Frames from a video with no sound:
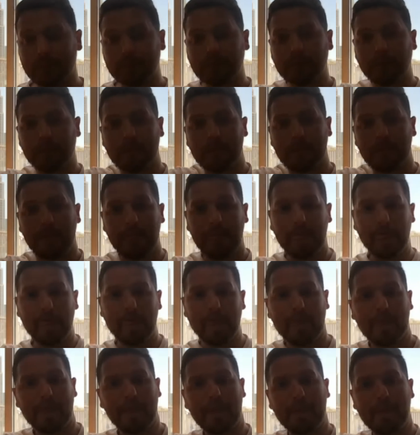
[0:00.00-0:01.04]

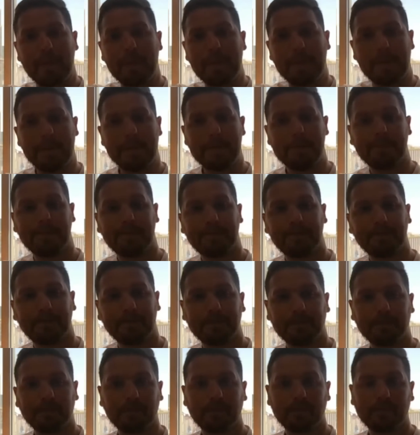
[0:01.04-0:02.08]

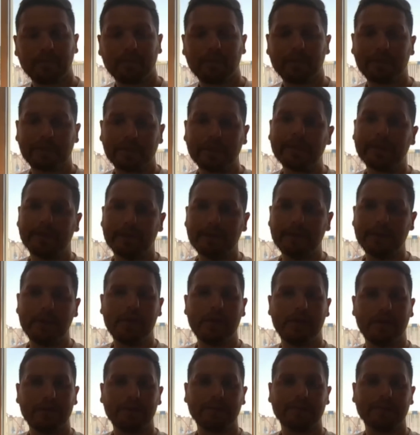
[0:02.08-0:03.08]
No words are spoken by the person on screen.